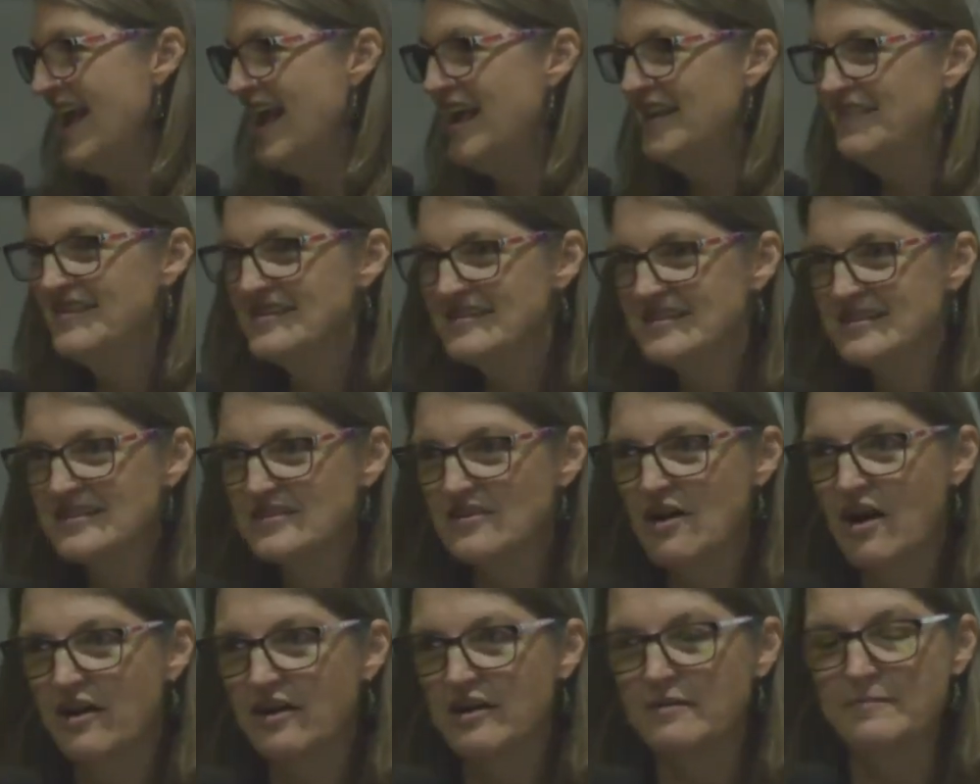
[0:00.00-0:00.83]
And this is
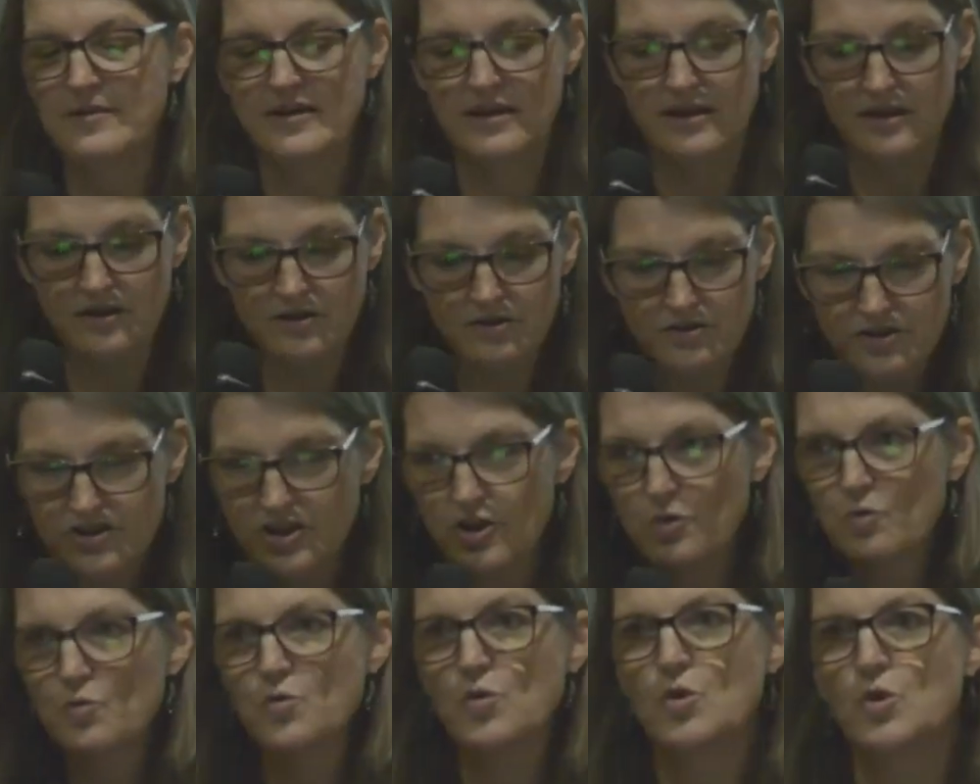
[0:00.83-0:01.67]
not going to be, here's
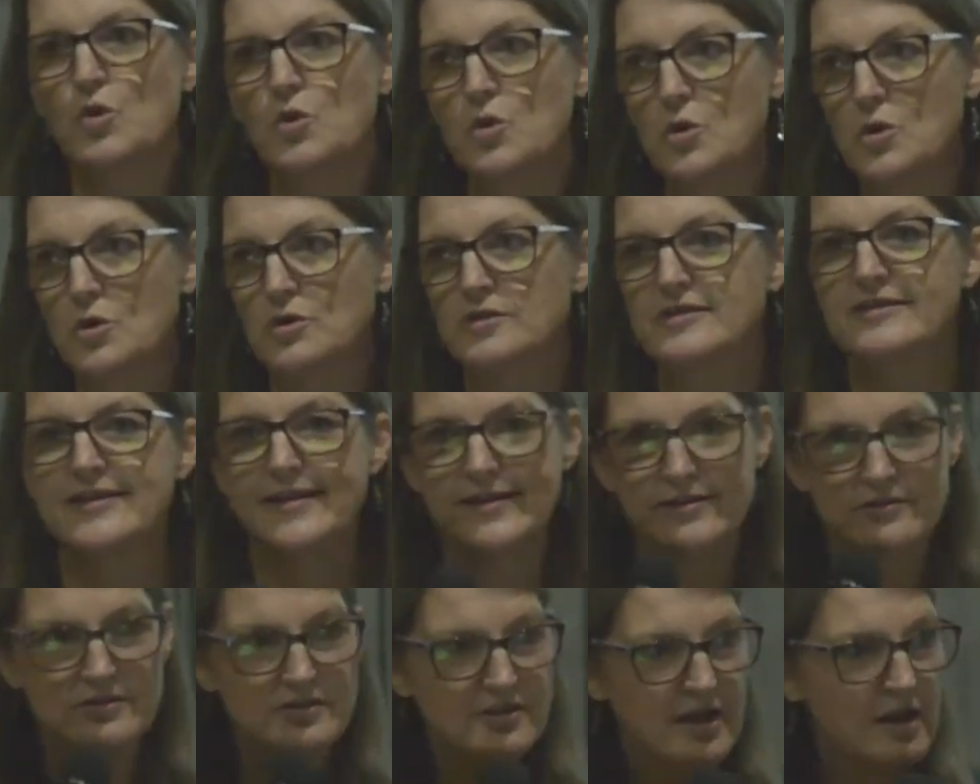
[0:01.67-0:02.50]
the rules,
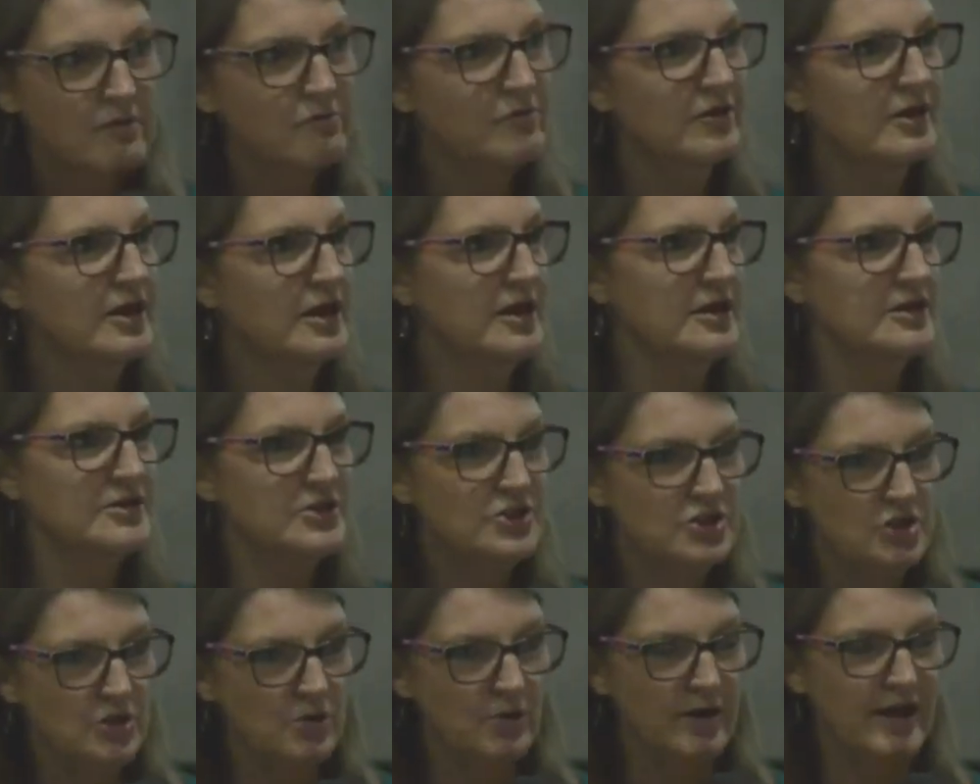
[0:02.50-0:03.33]
here's how we're going
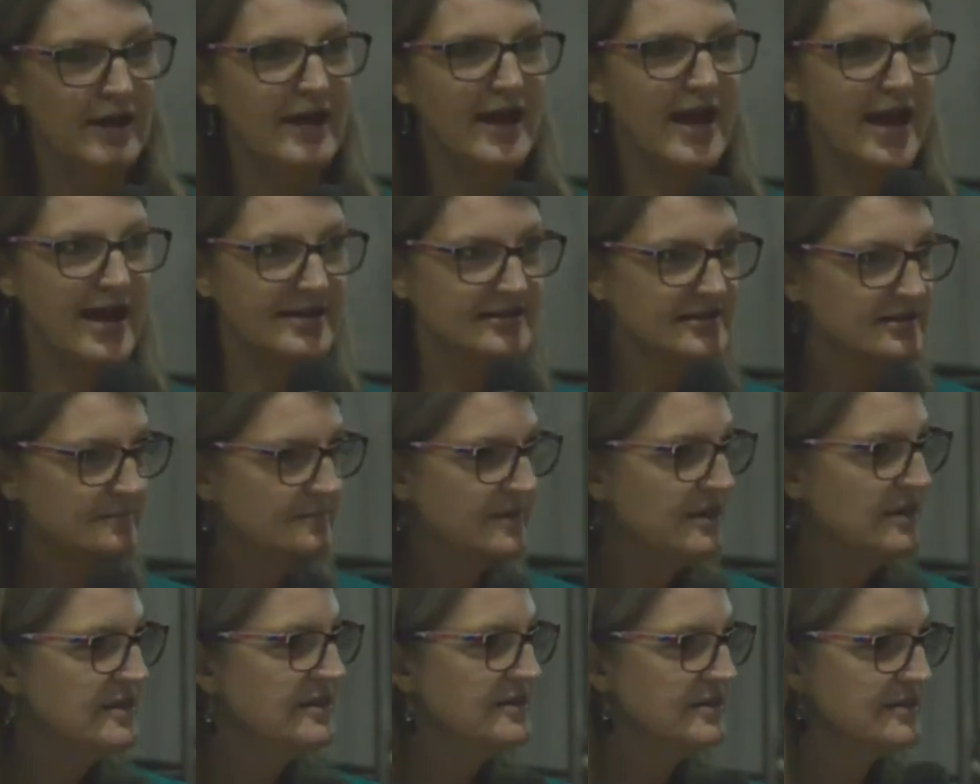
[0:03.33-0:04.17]
to do it, it has to
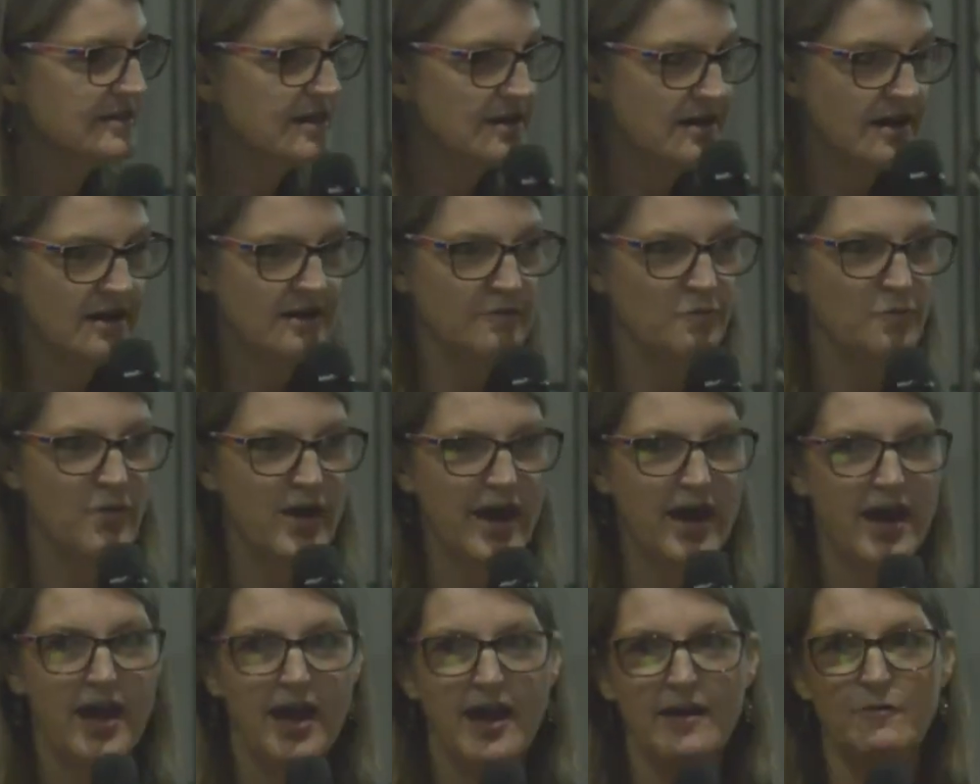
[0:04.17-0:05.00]
be this
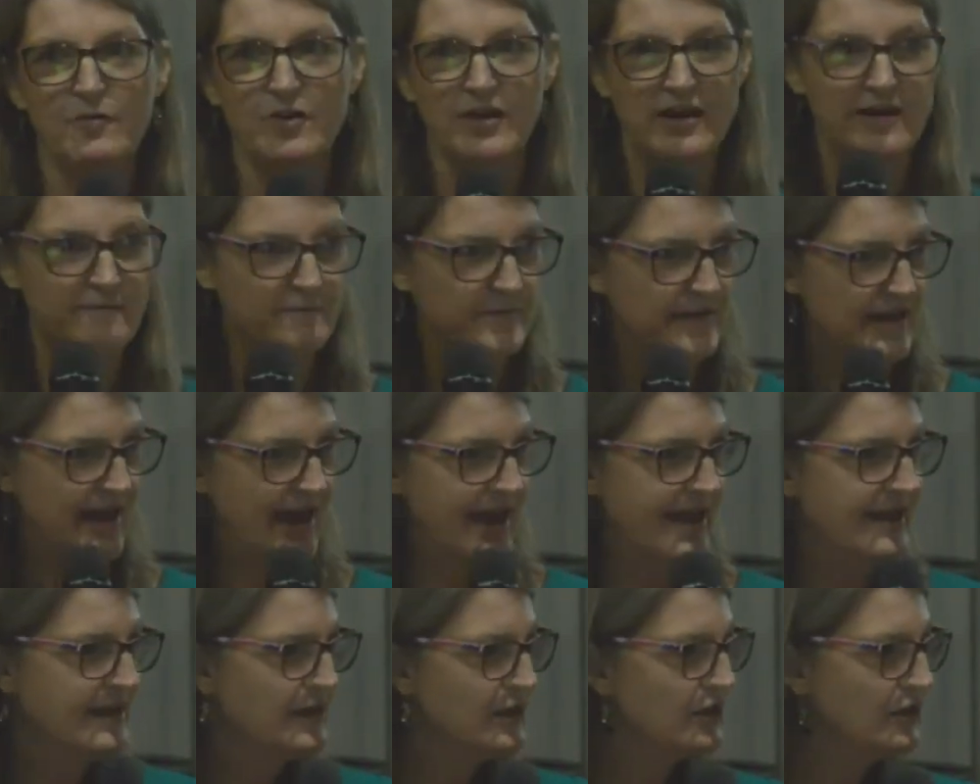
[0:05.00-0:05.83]
way, we're going to
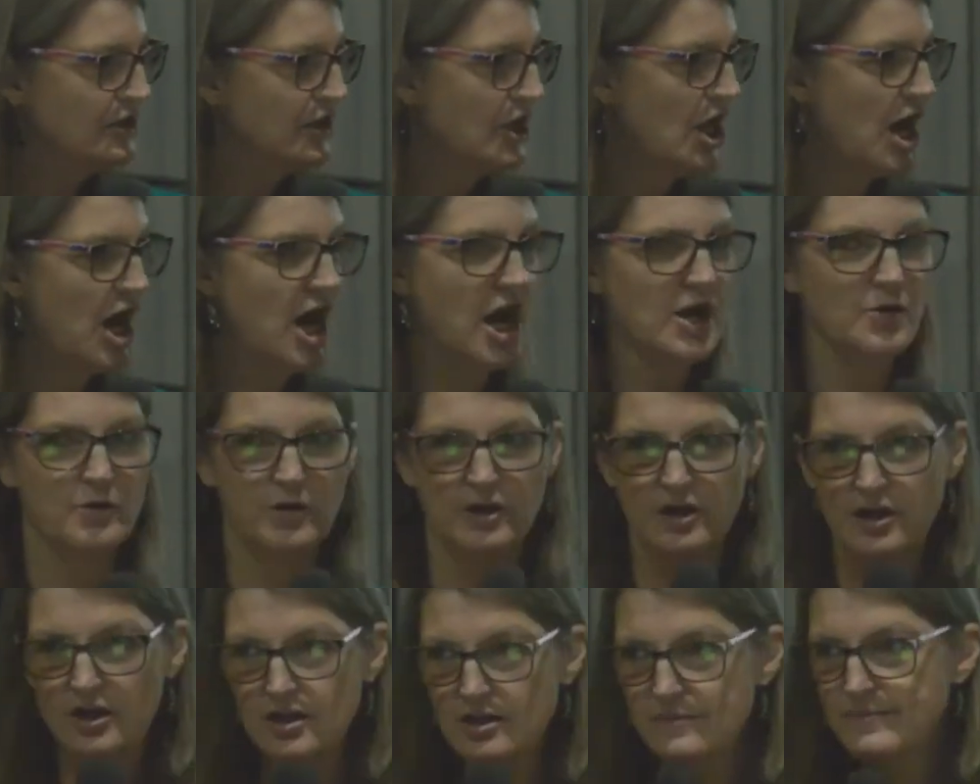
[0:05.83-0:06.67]
be 8
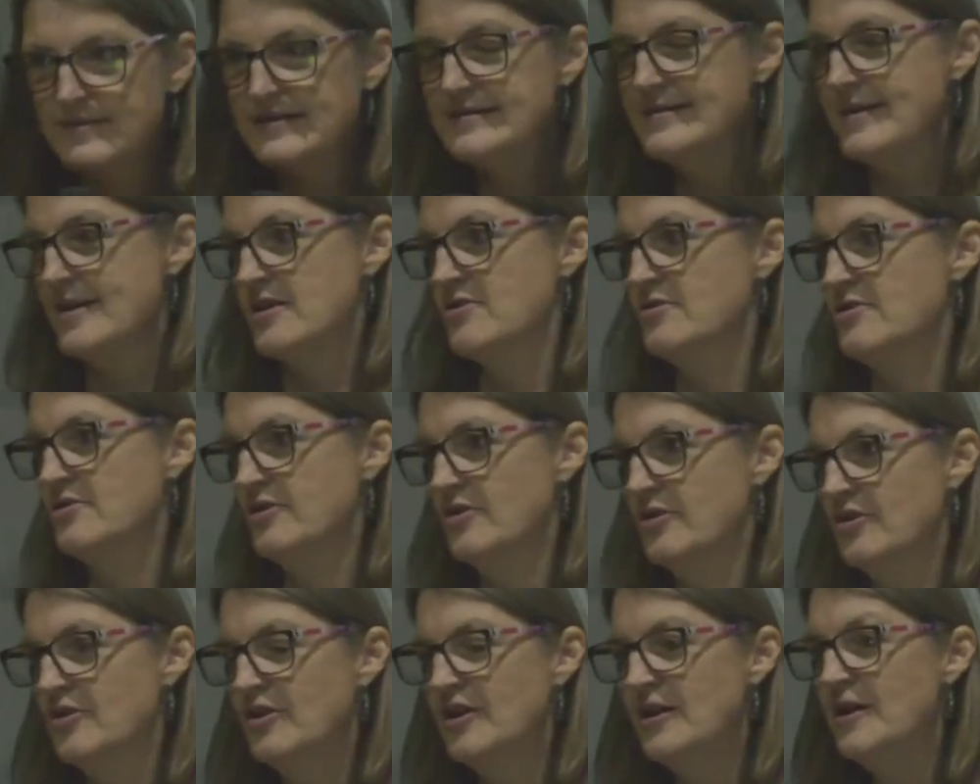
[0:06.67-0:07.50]
o'clock, we're going to be down
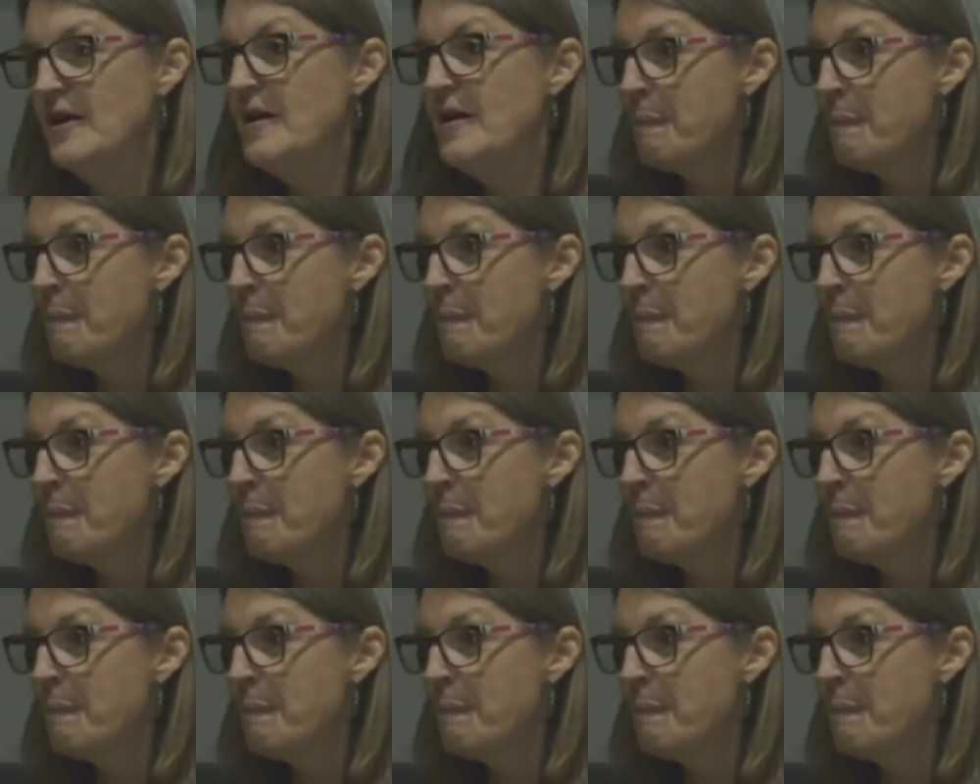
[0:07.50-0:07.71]
here.